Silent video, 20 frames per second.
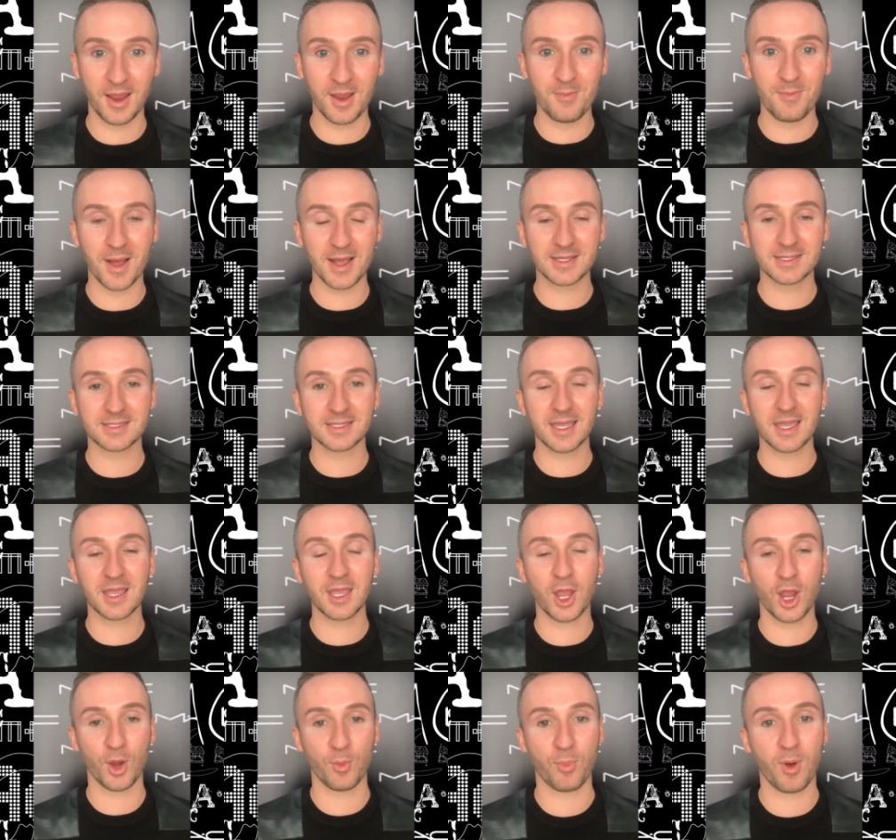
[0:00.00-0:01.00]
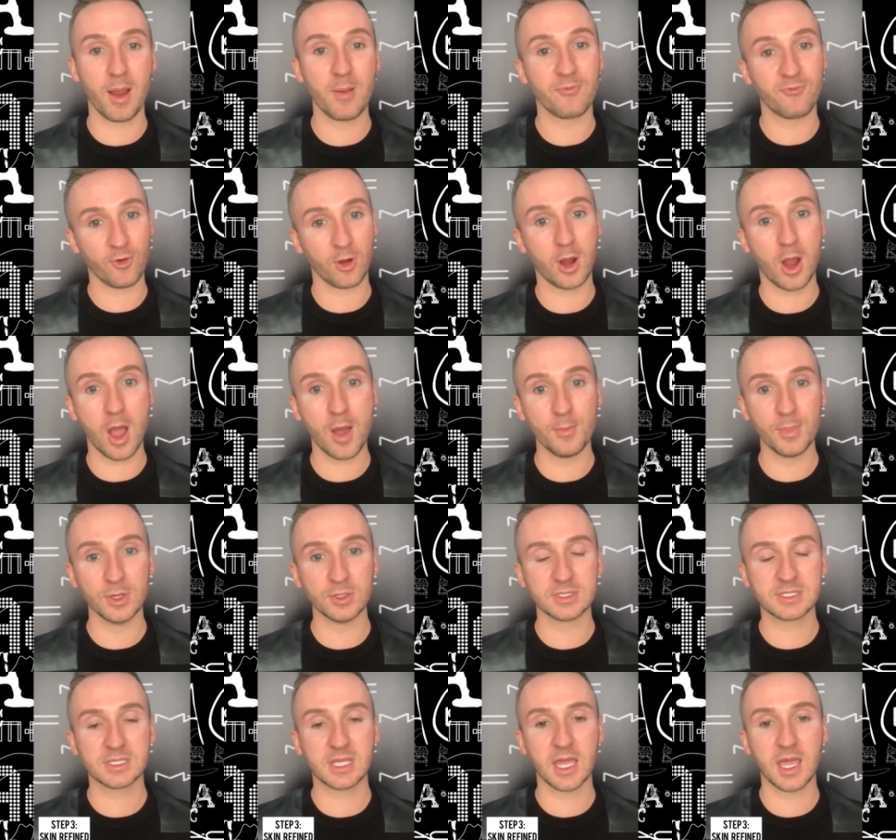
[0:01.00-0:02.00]
my skincare prep for combo
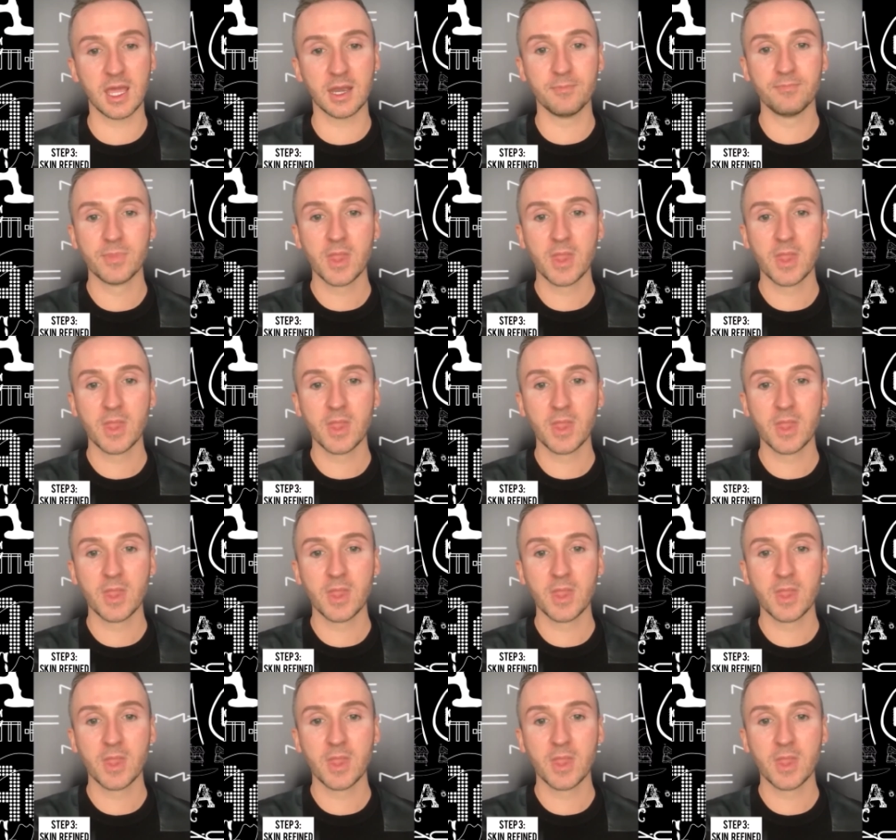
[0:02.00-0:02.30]
skin